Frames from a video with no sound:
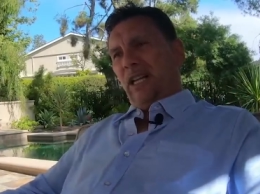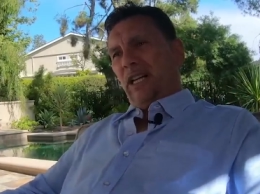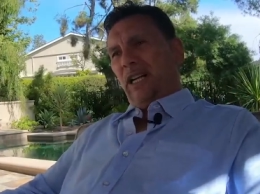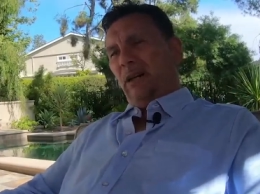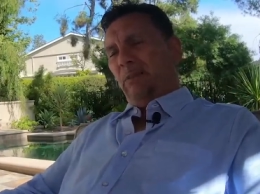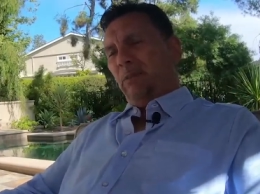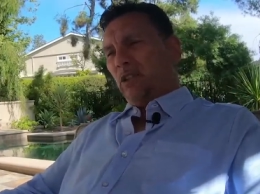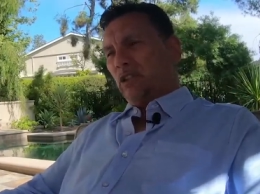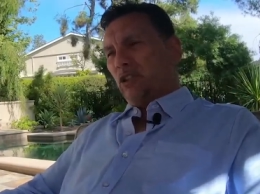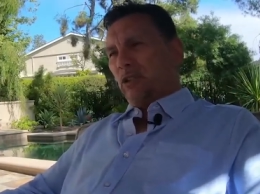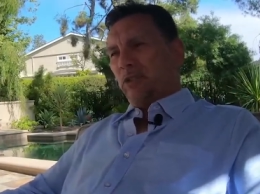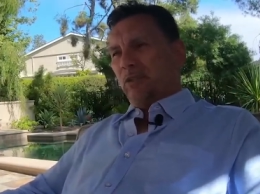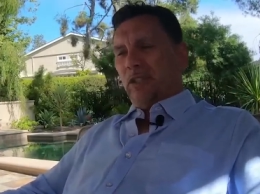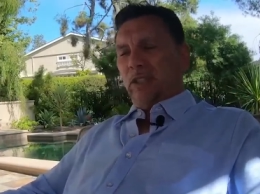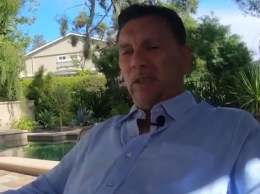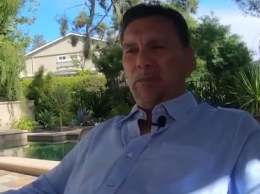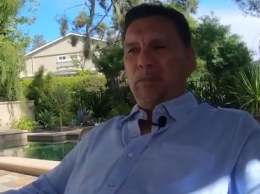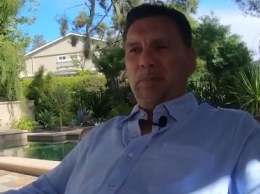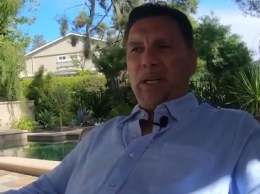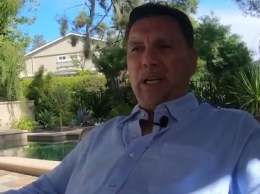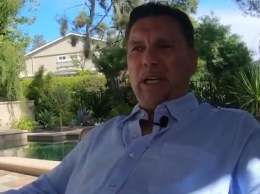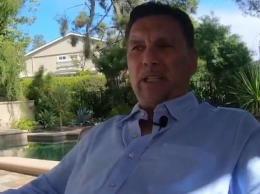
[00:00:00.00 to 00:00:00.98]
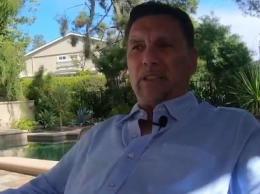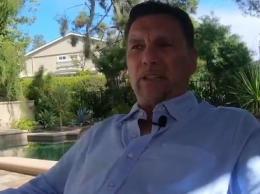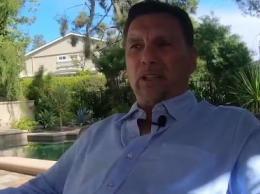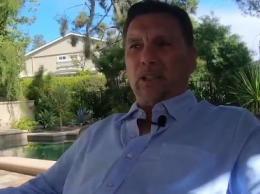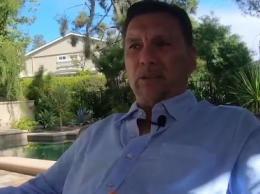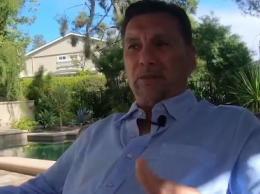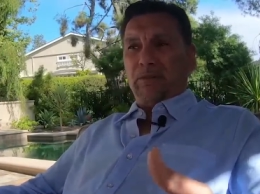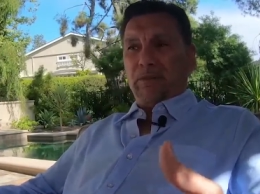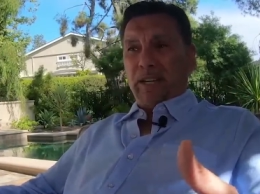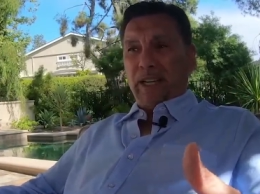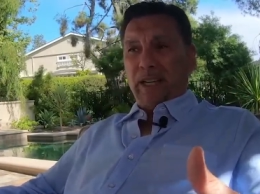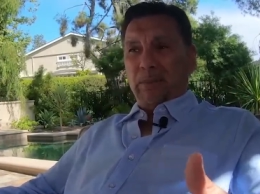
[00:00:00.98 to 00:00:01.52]
how much of an impact
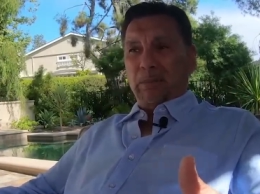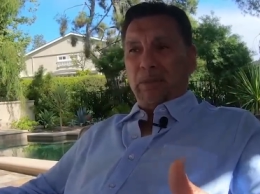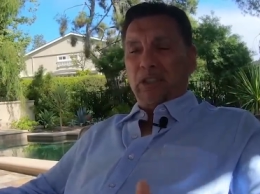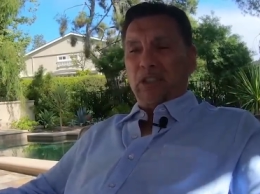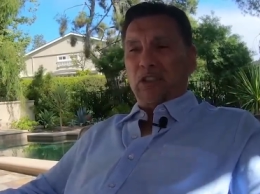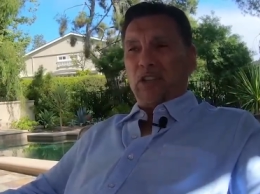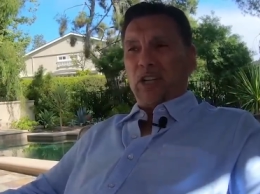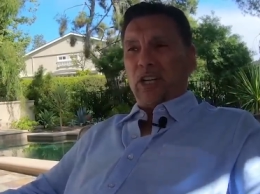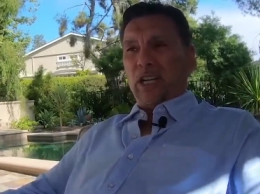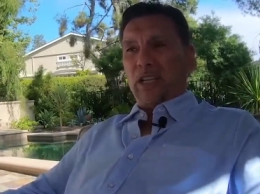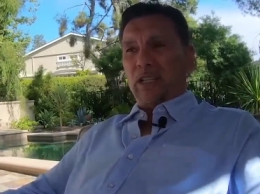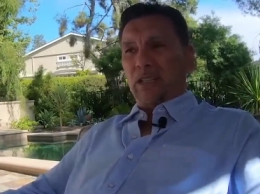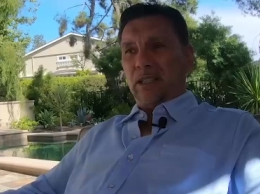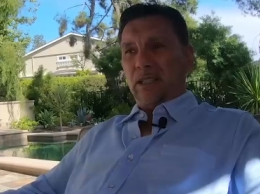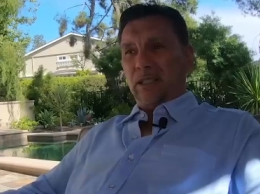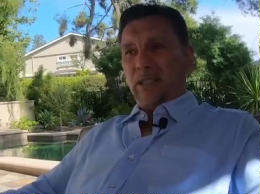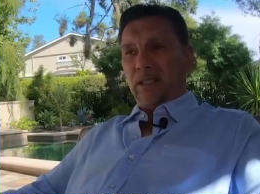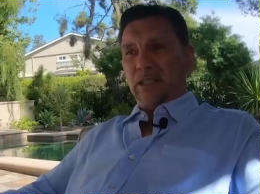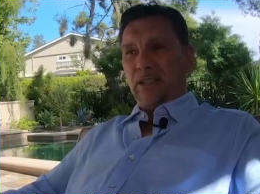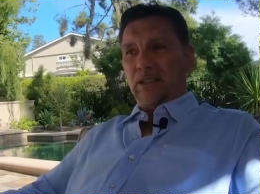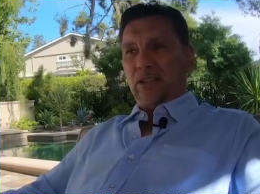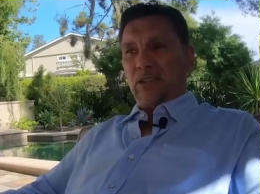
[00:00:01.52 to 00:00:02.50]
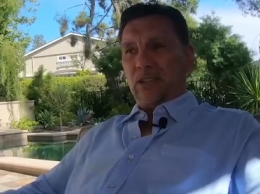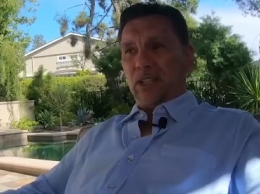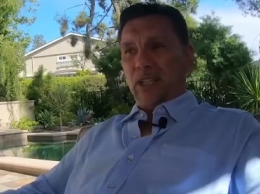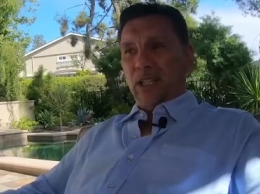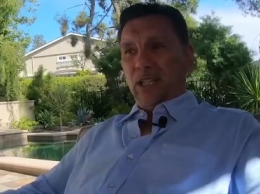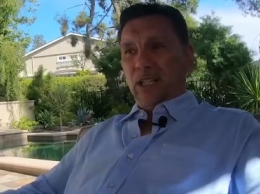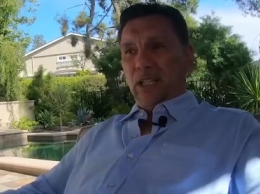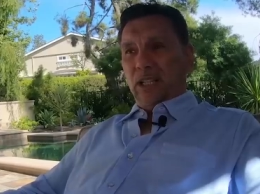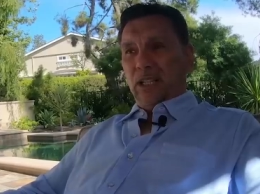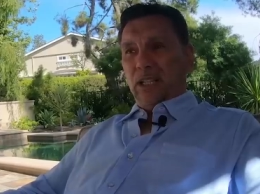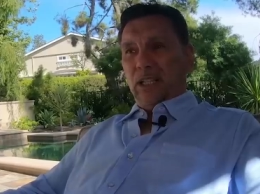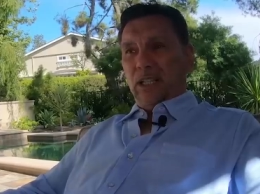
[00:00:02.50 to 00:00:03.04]
our families had on us,
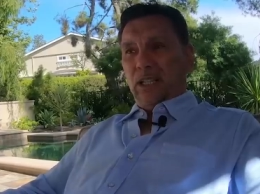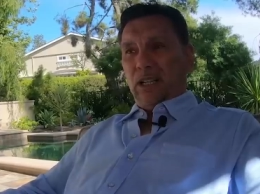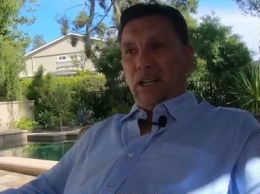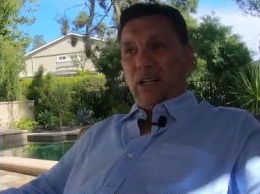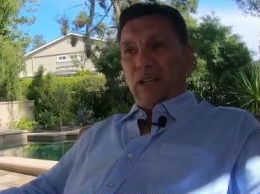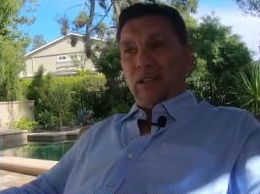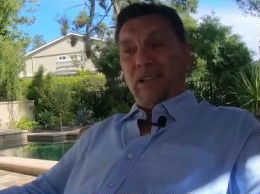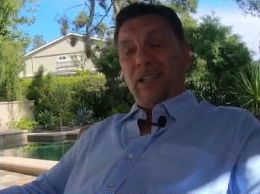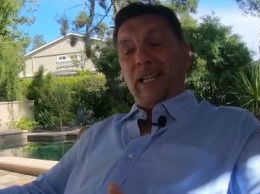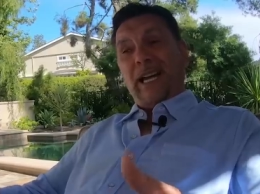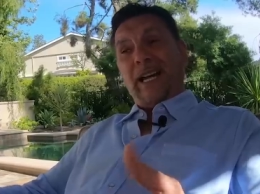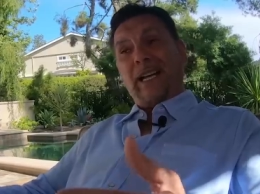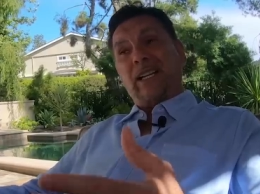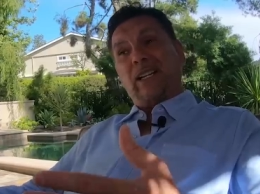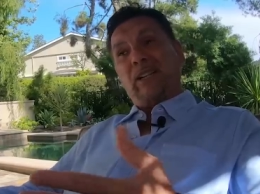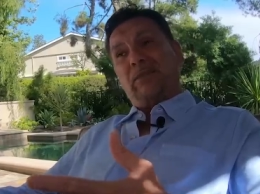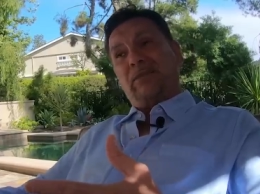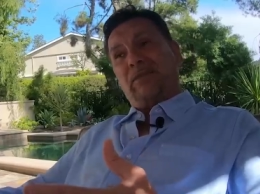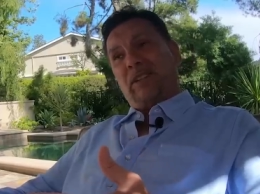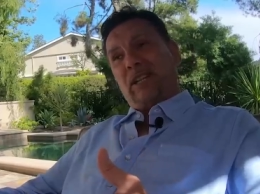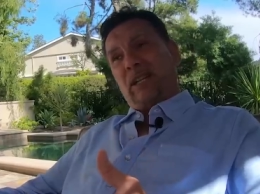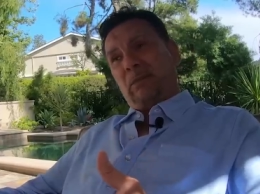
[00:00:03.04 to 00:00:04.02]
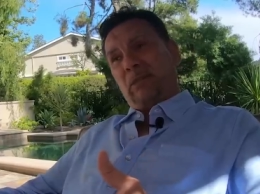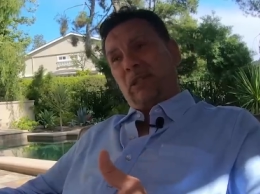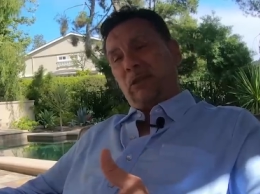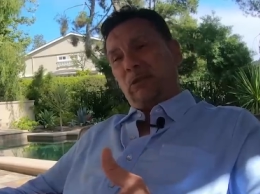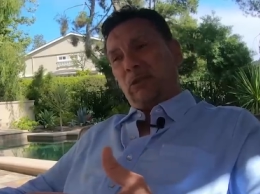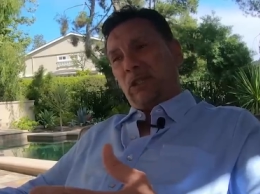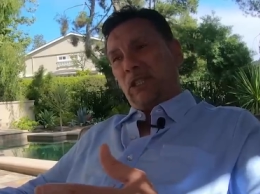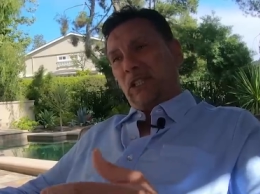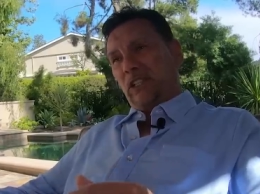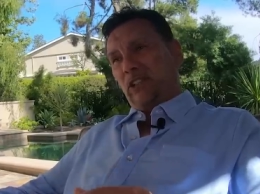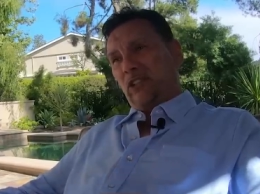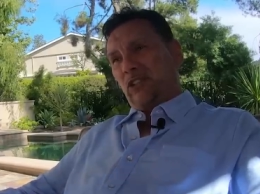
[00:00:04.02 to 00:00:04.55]
uh, our lack of family
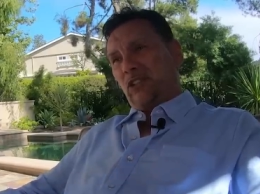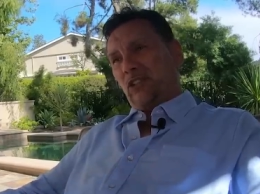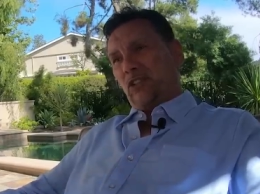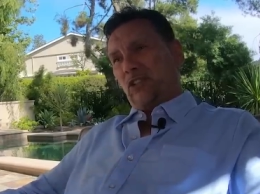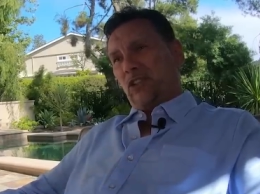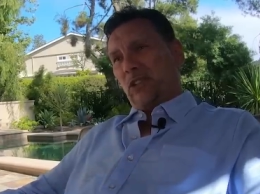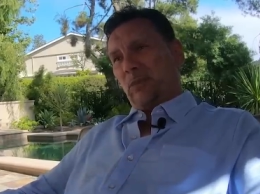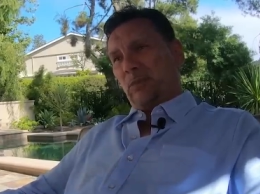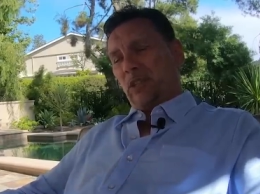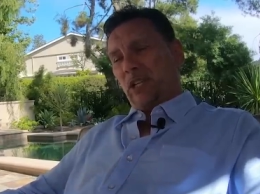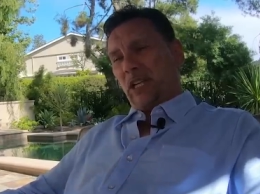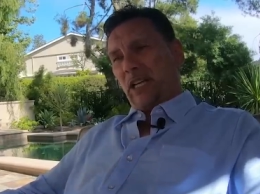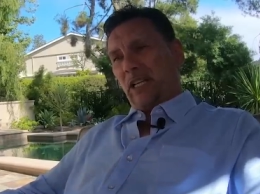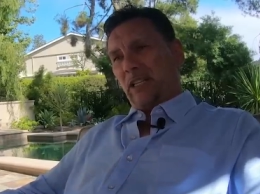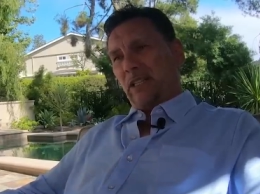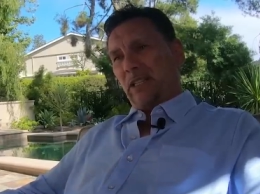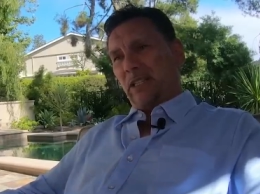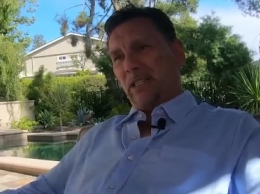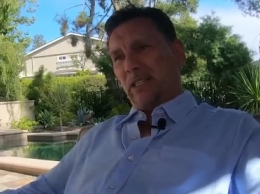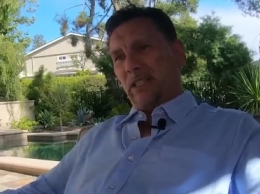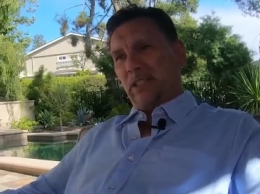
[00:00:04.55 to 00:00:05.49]
relationships had on